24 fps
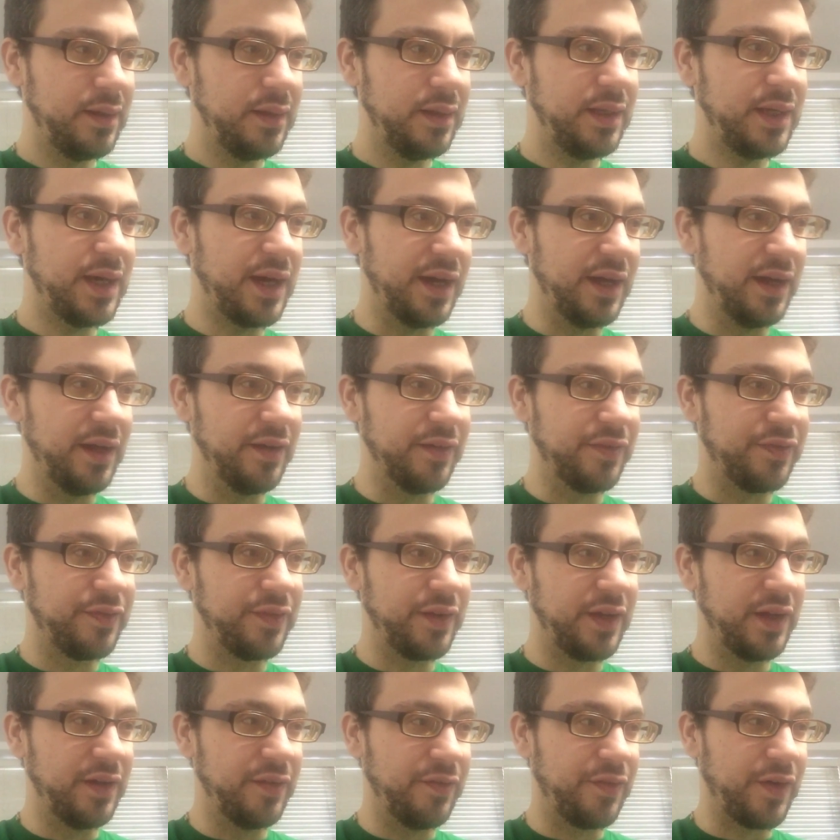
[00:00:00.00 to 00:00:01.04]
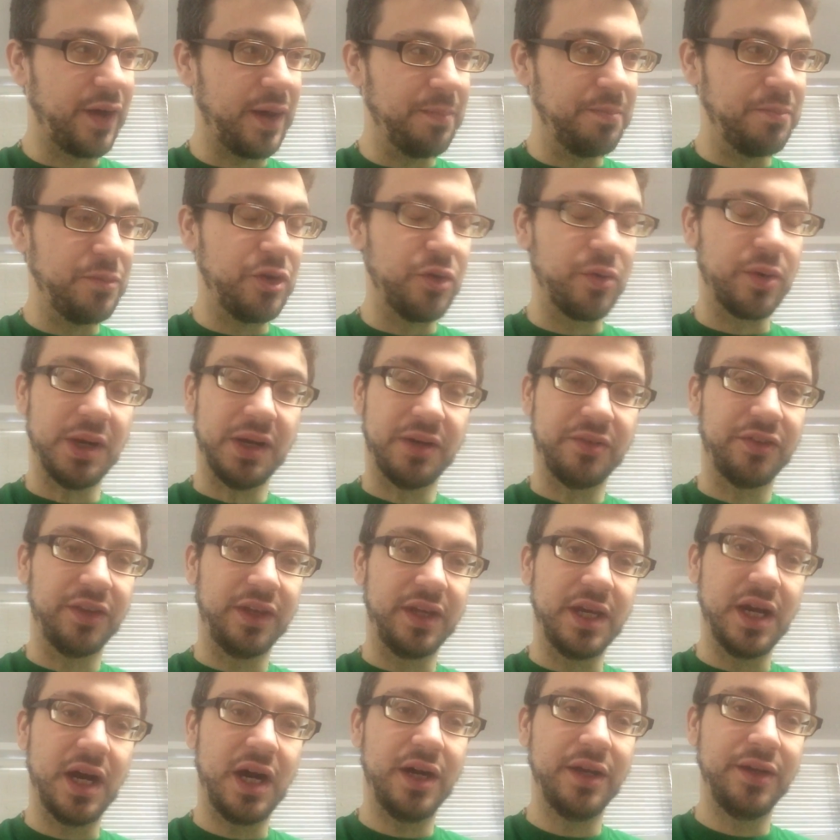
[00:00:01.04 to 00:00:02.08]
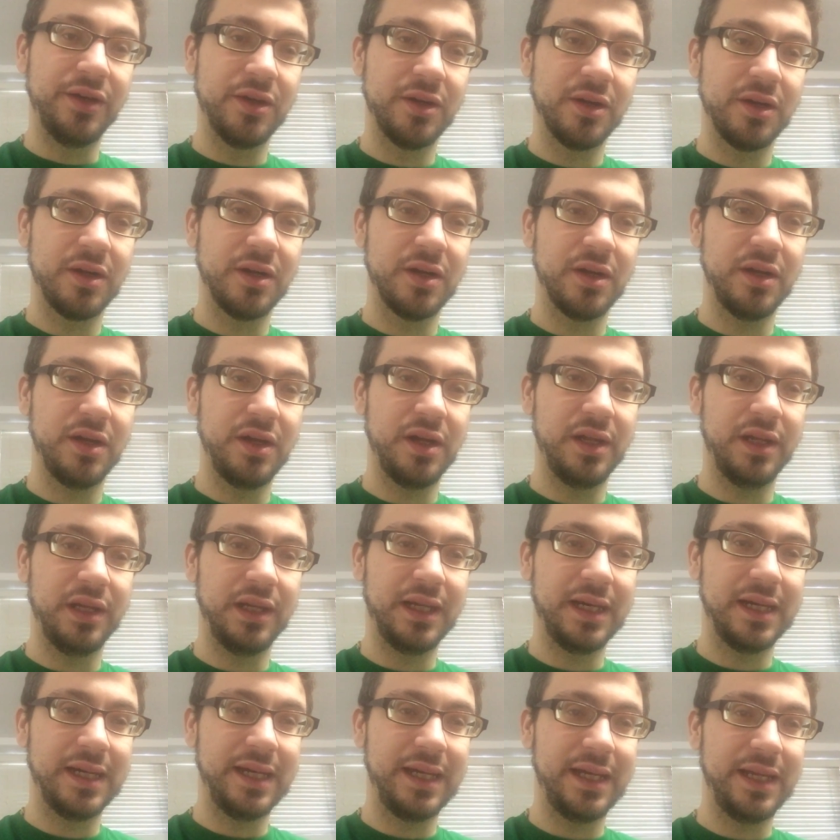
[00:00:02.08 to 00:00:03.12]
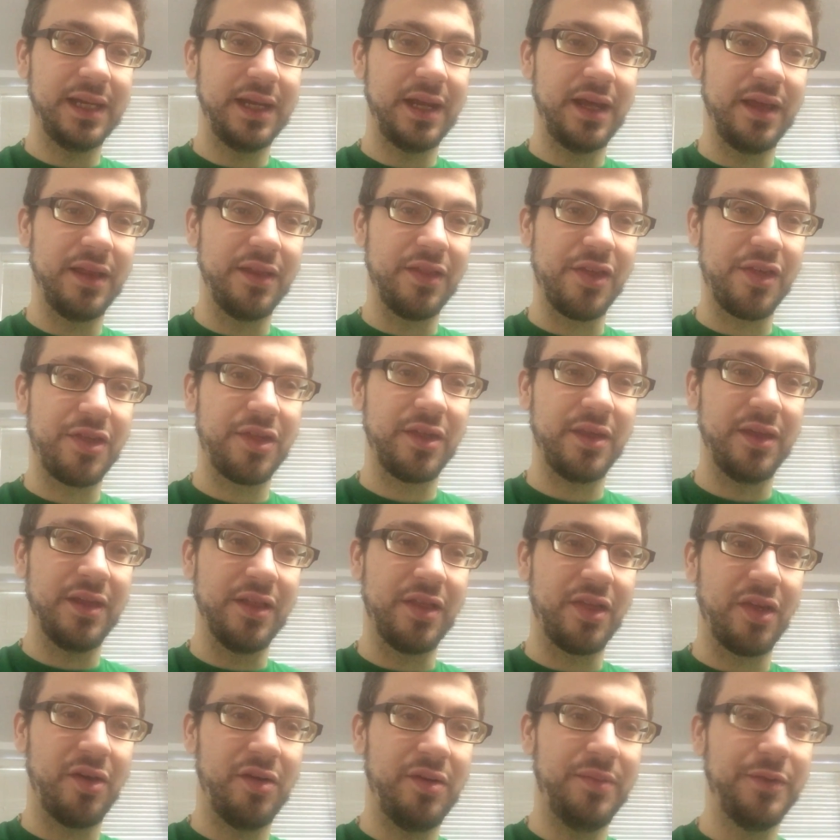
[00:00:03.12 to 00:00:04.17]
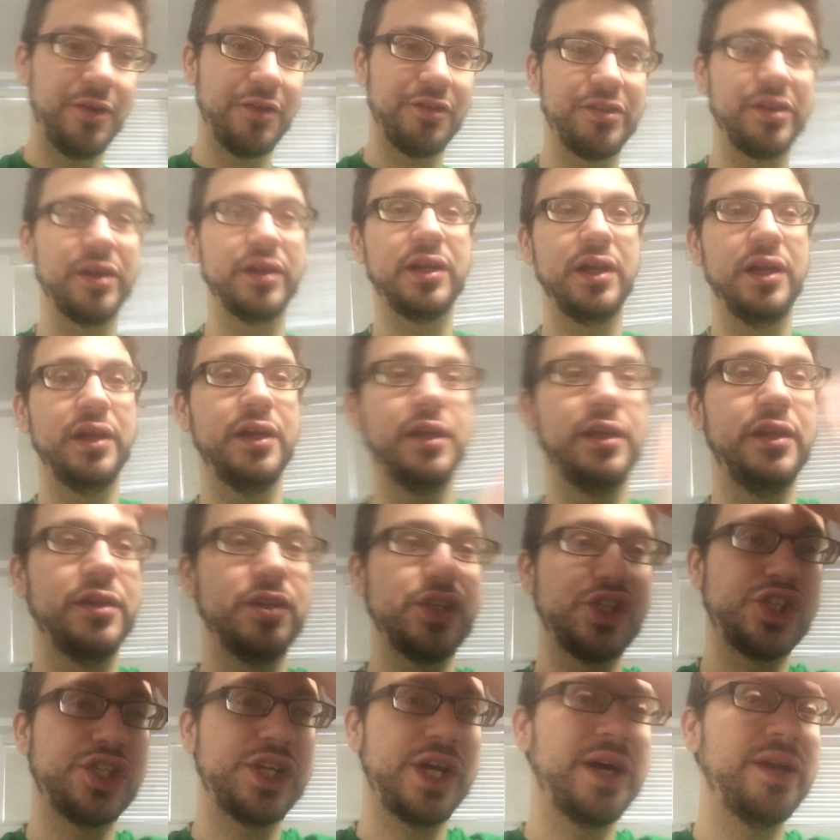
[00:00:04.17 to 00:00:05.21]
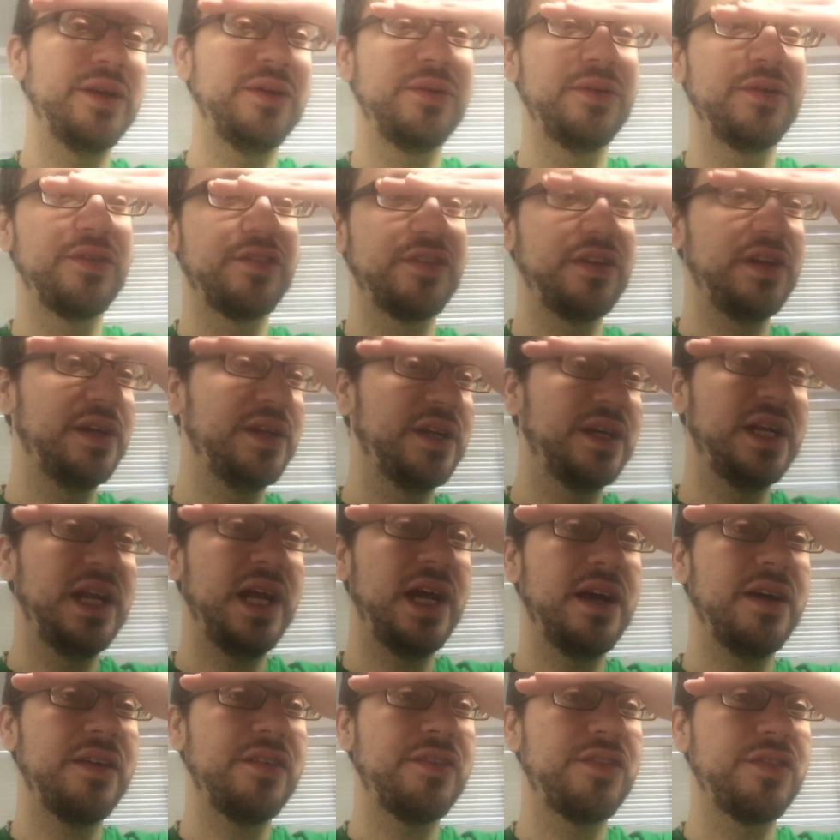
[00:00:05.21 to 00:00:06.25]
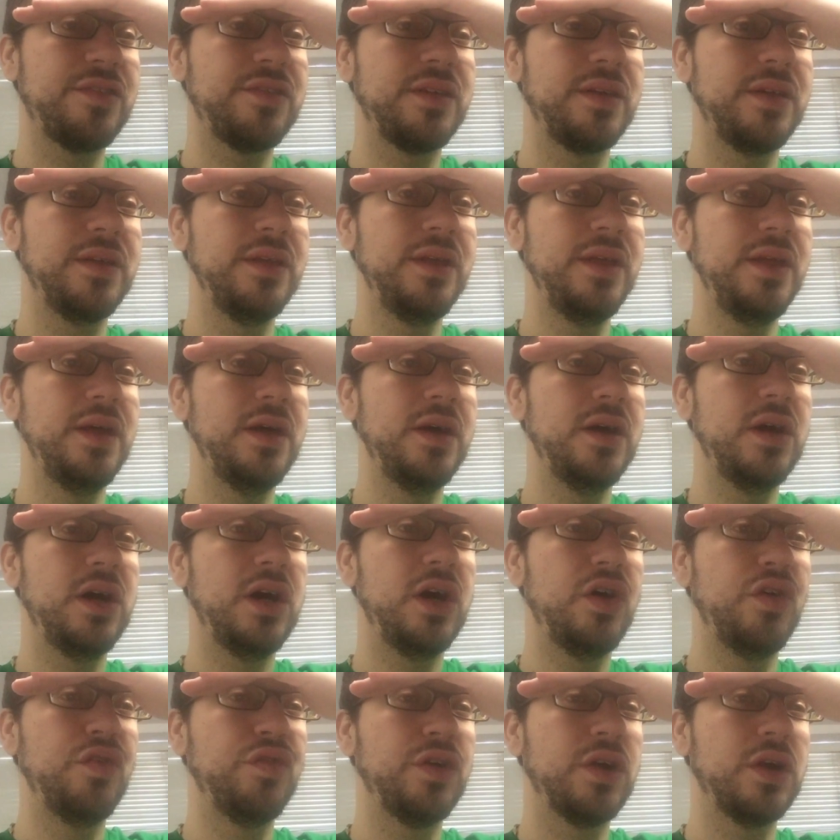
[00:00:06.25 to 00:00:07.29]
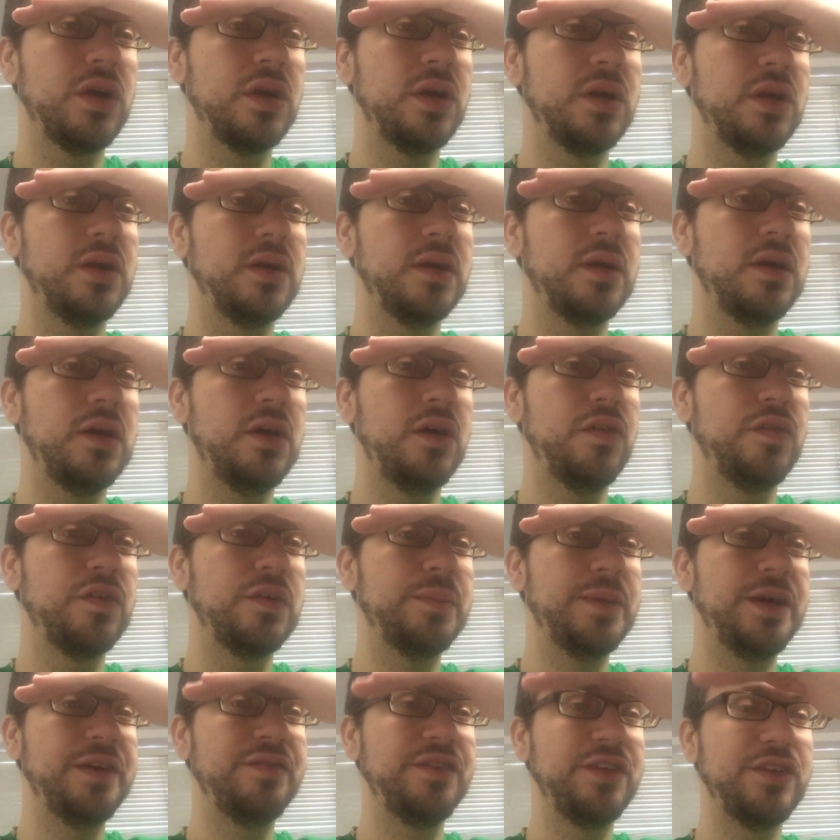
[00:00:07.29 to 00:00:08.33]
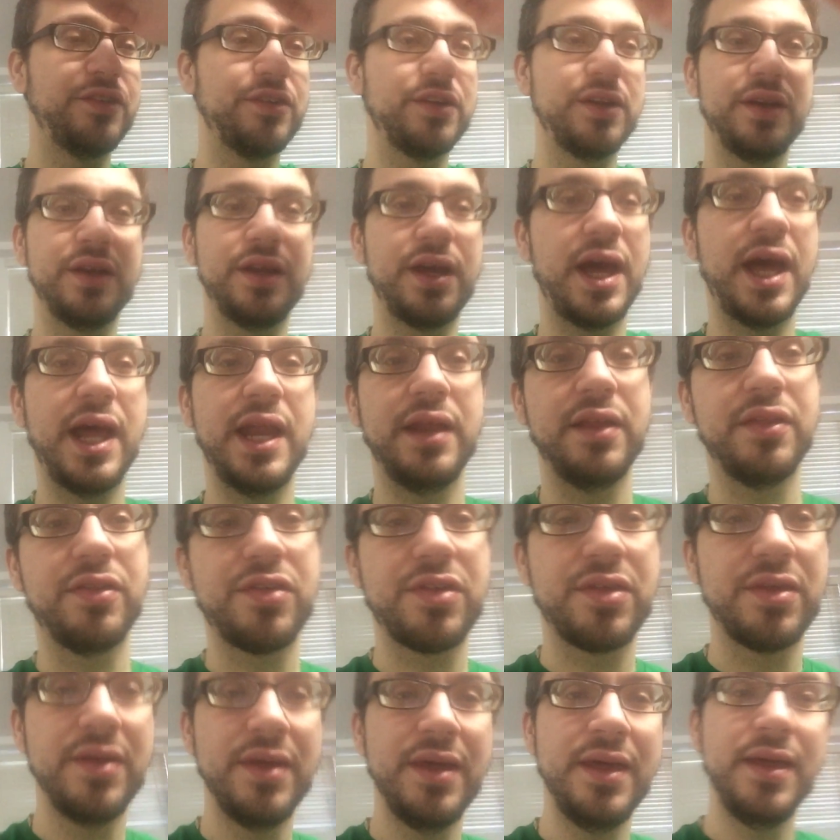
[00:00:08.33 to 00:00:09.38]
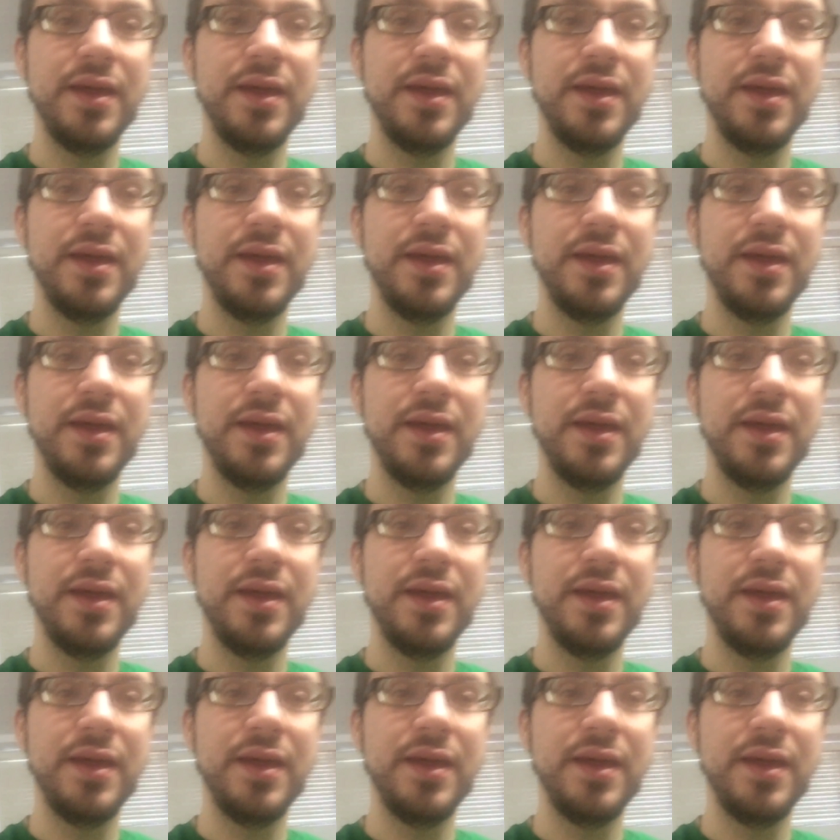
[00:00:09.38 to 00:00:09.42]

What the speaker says: yeah, if I'm directly under a light, it's almost like a shadow is kind of cast over my vision, and it's